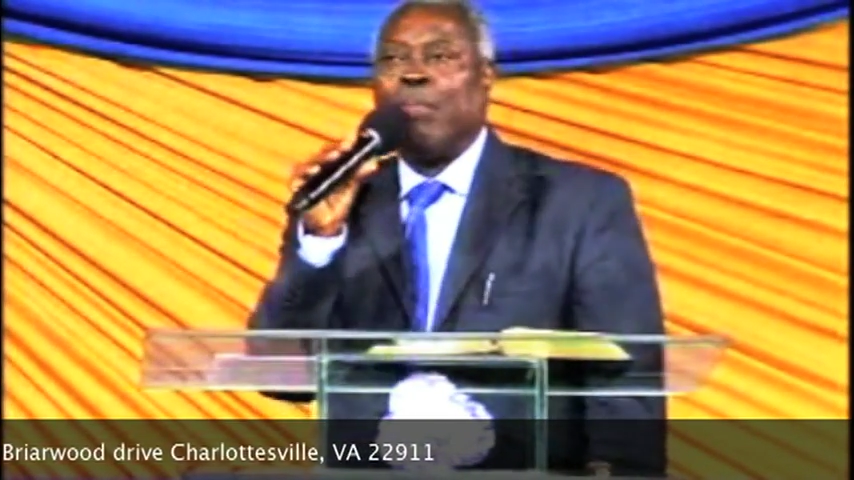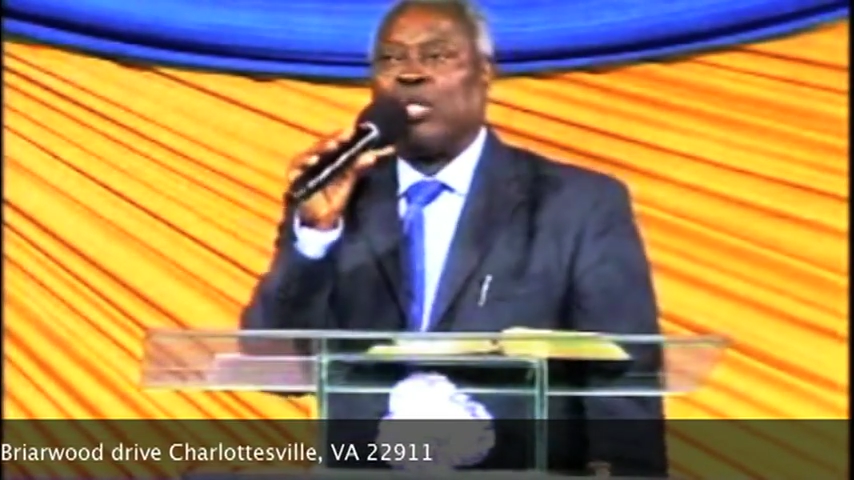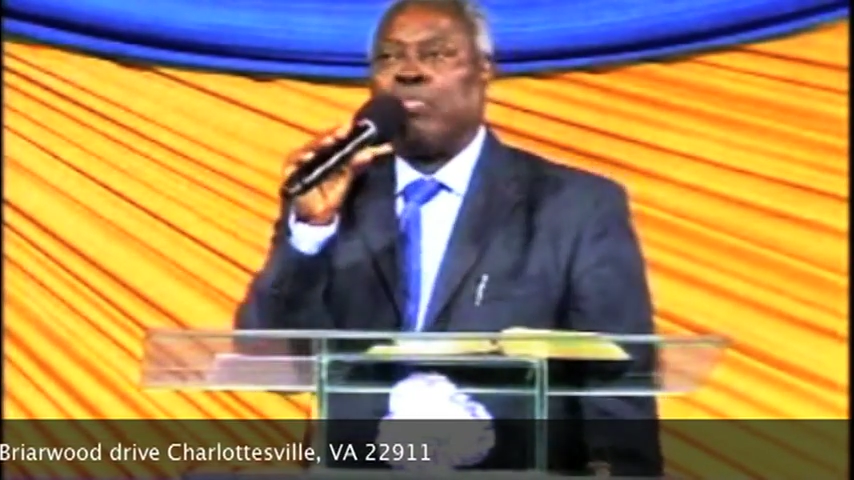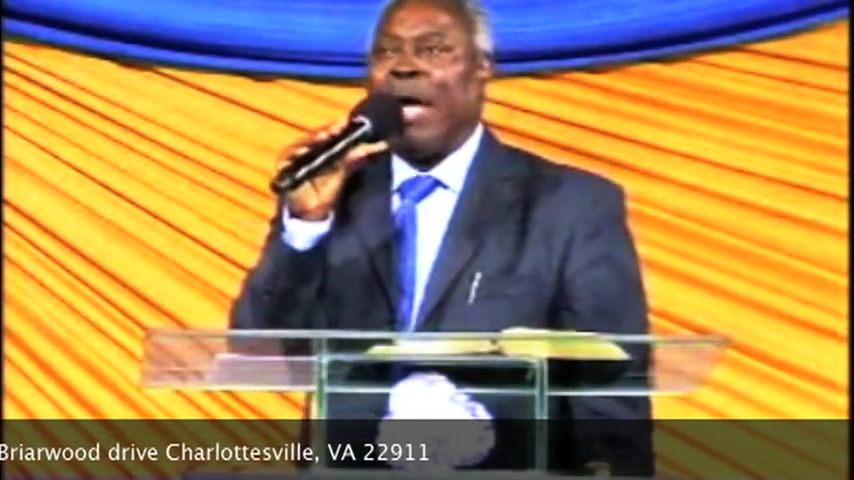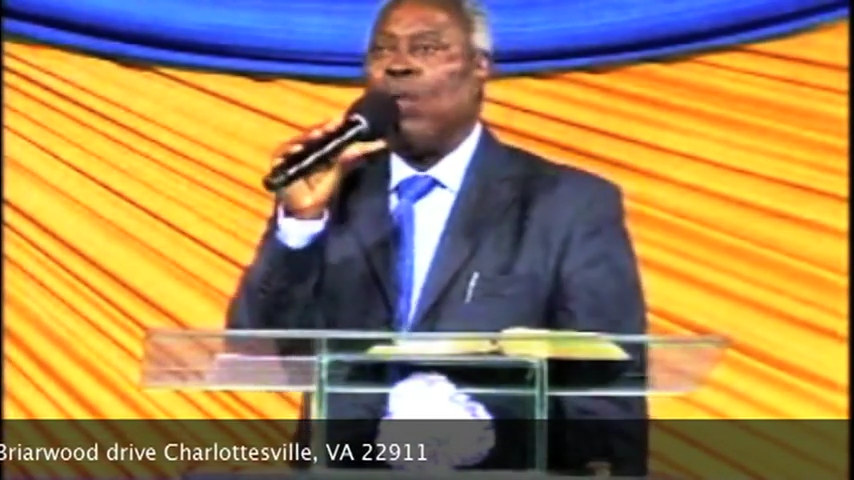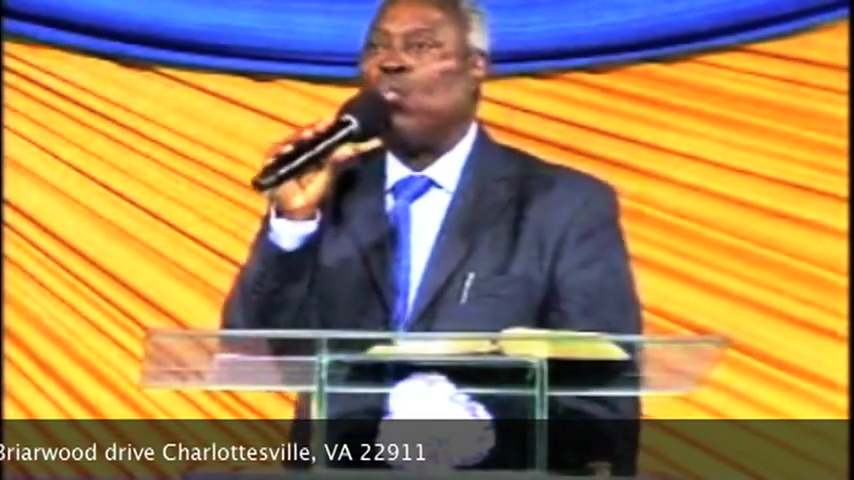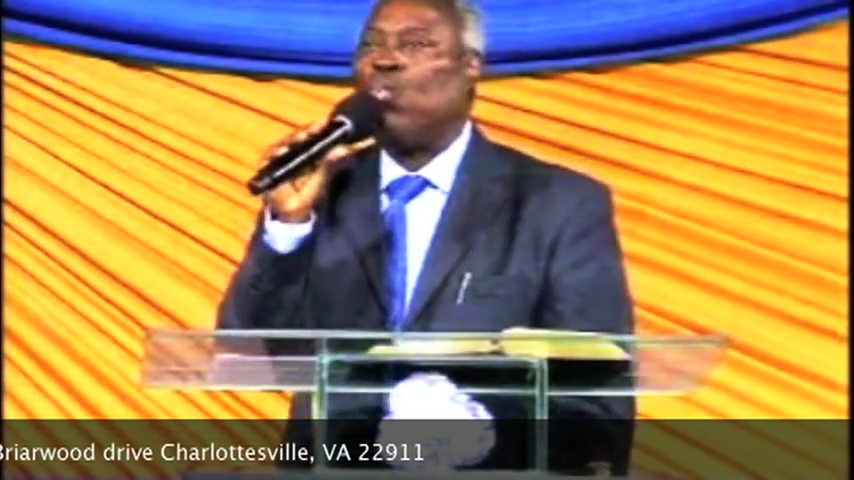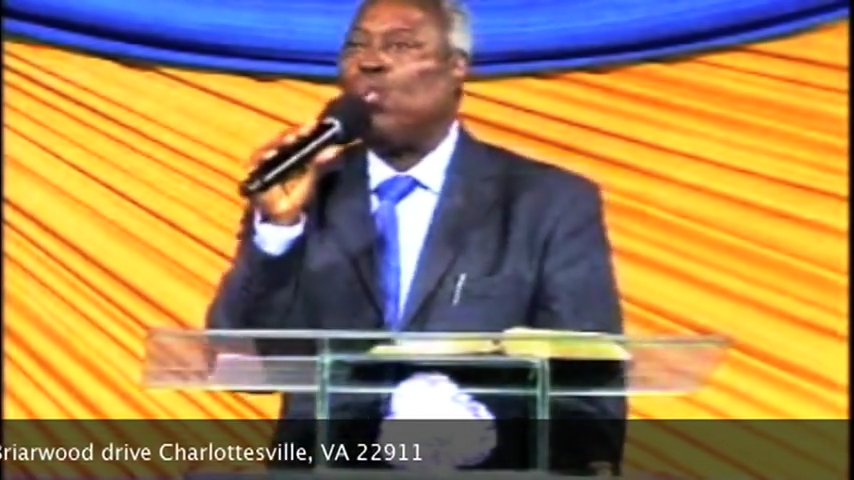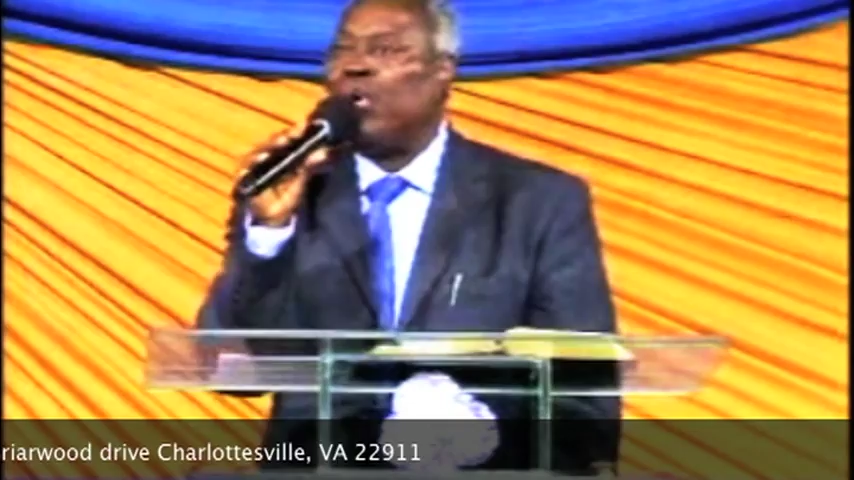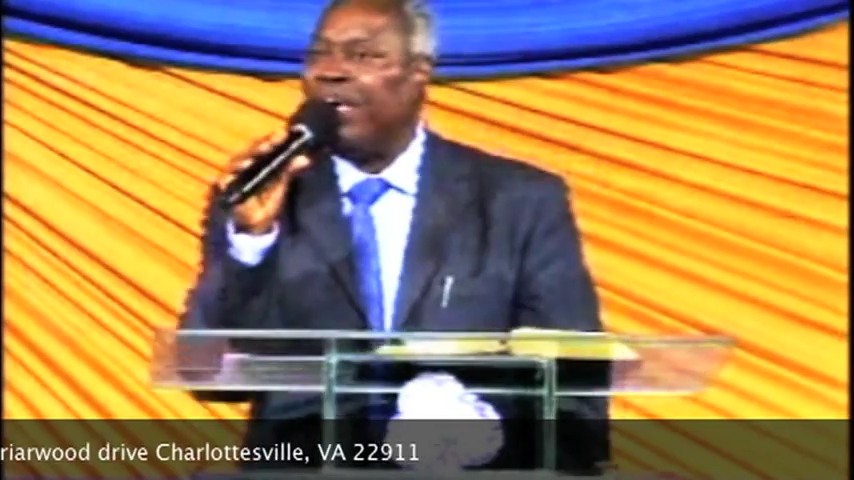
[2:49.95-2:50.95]
but my
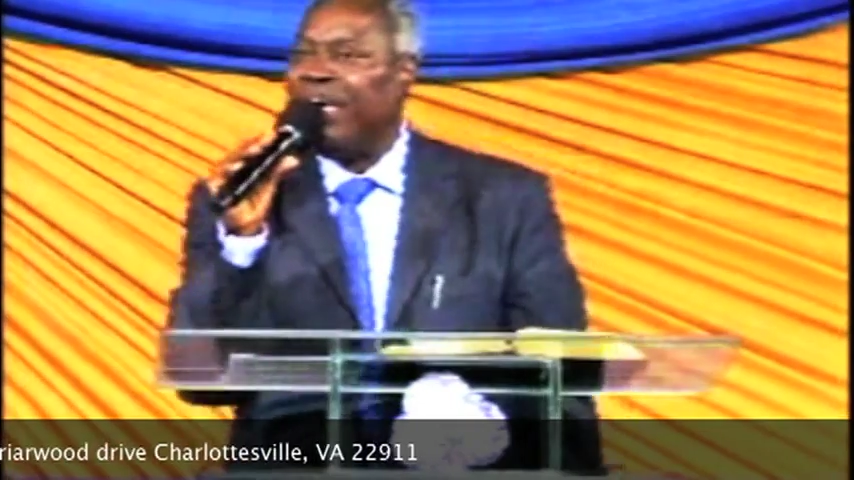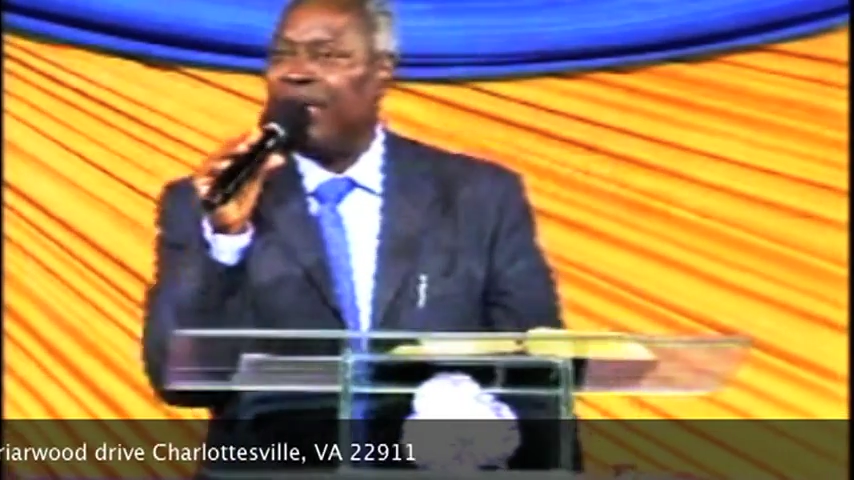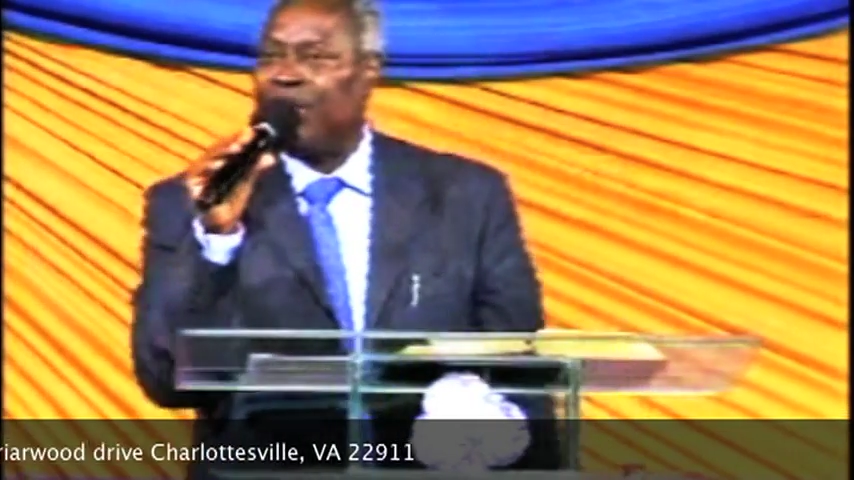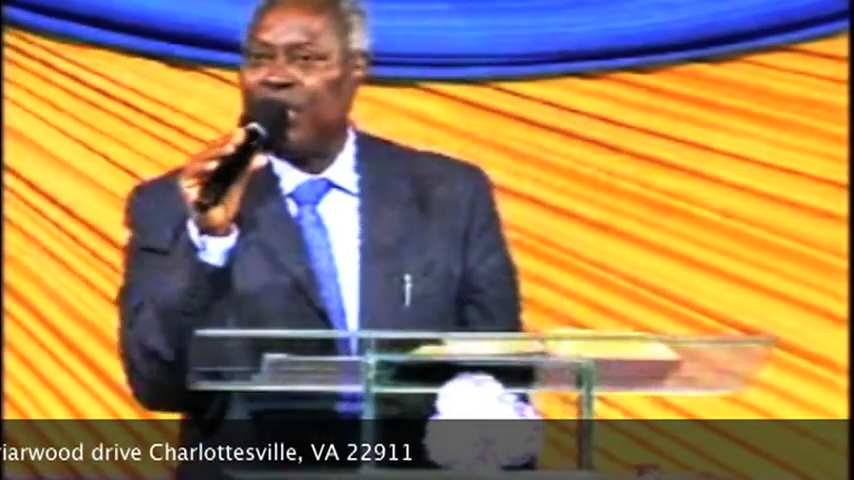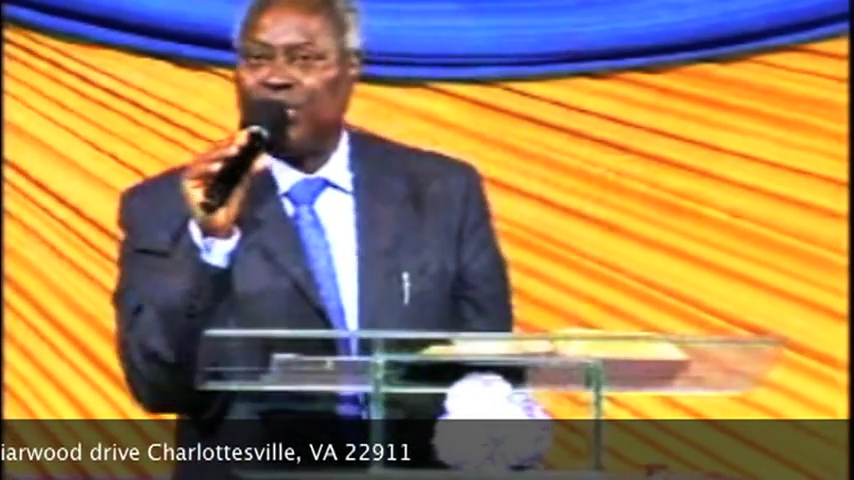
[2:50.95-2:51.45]
word